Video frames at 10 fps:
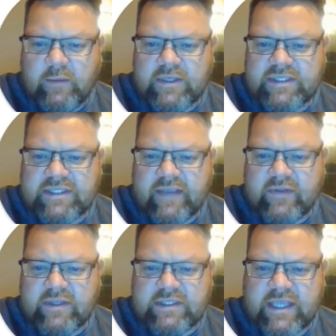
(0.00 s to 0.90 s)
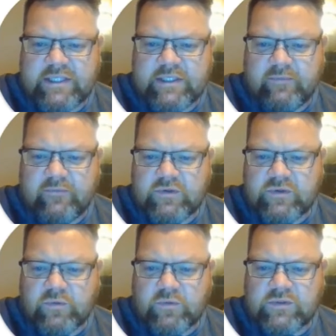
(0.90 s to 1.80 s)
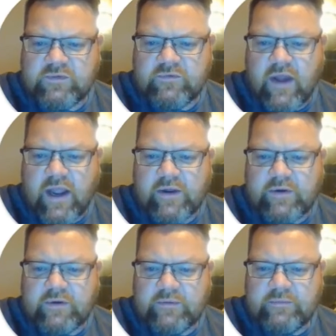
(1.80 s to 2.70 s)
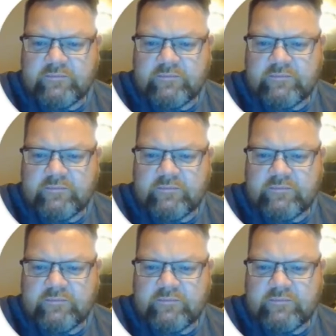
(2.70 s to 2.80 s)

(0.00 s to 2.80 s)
going to save it SketchUp For Schools file.